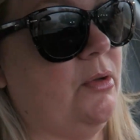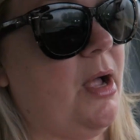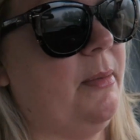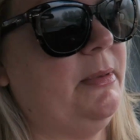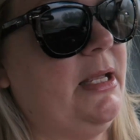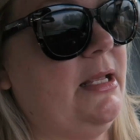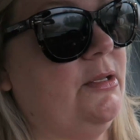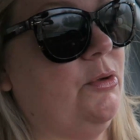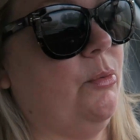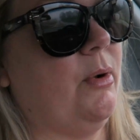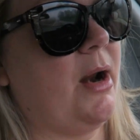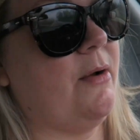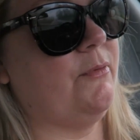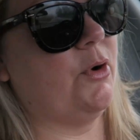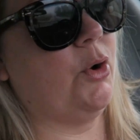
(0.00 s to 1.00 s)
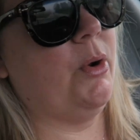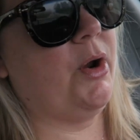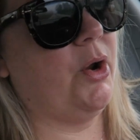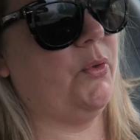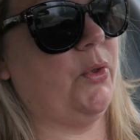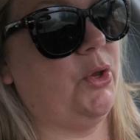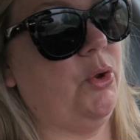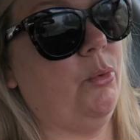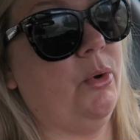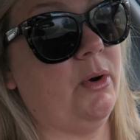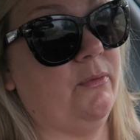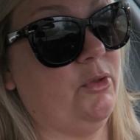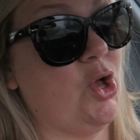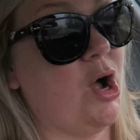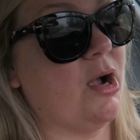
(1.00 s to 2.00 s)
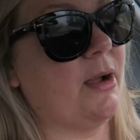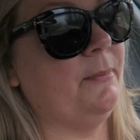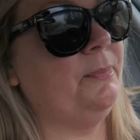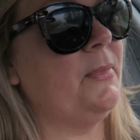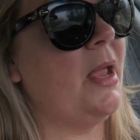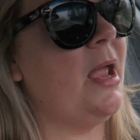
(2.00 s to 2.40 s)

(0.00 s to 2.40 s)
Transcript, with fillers: and updates or whatever quicker than you would a vlog.